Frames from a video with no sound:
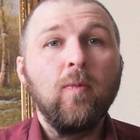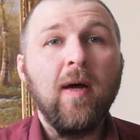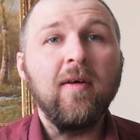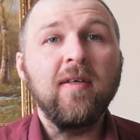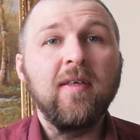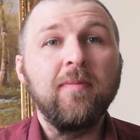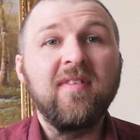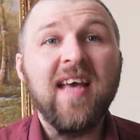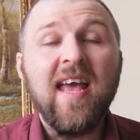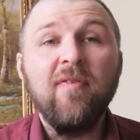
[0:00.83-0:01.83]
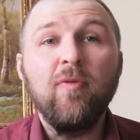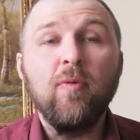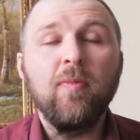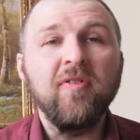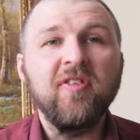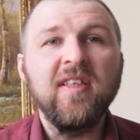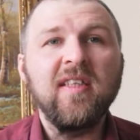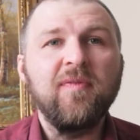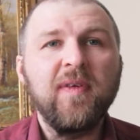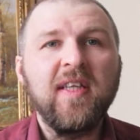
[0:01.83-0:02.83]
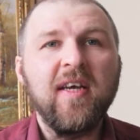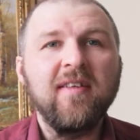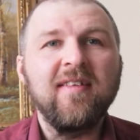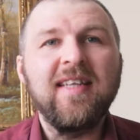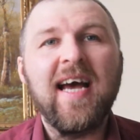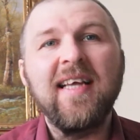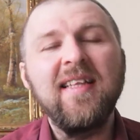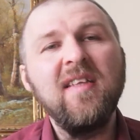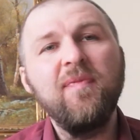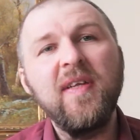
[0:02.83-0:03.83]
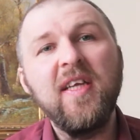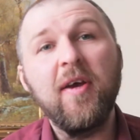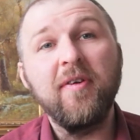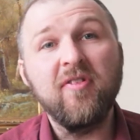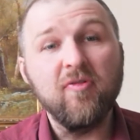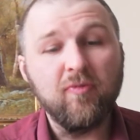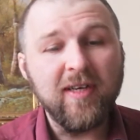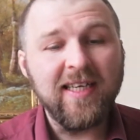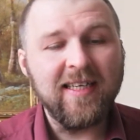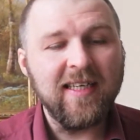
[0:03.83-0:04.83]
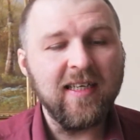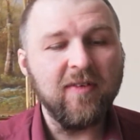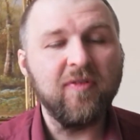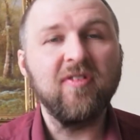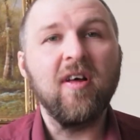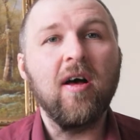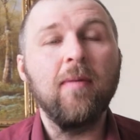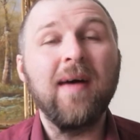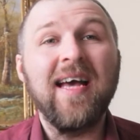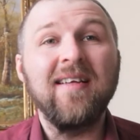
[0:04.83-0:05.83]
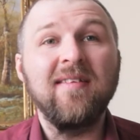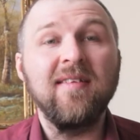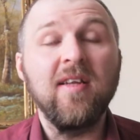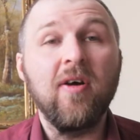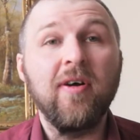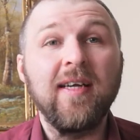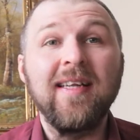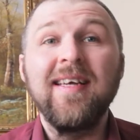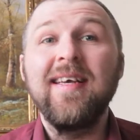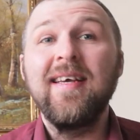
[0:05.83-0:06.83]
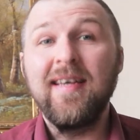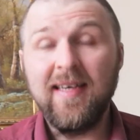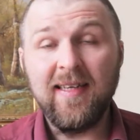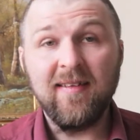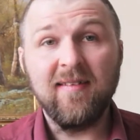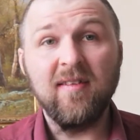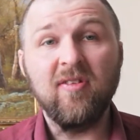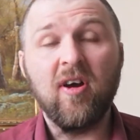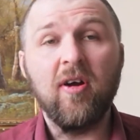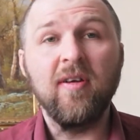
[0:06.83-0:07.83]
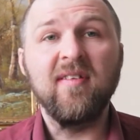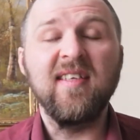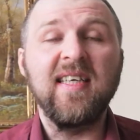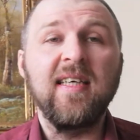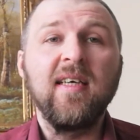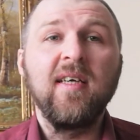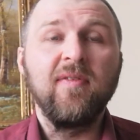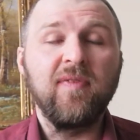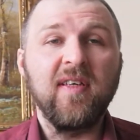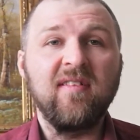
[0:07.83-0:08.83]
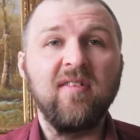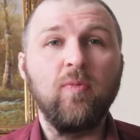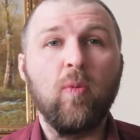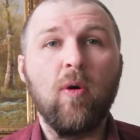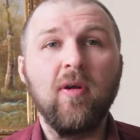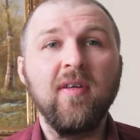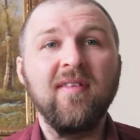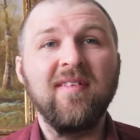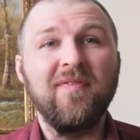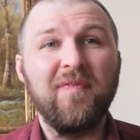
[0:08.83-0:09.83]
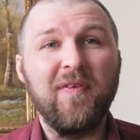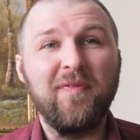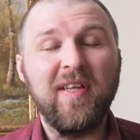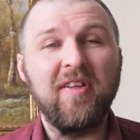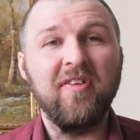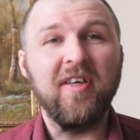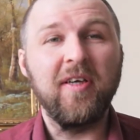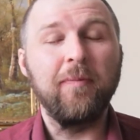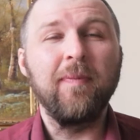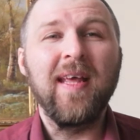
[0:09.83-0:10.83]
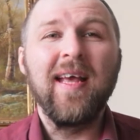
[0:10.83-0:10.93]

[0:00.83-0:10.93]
Welcome to everyone watching this video today. This video is the reading of Psalm 89 in its entirety, verses 1 to 52.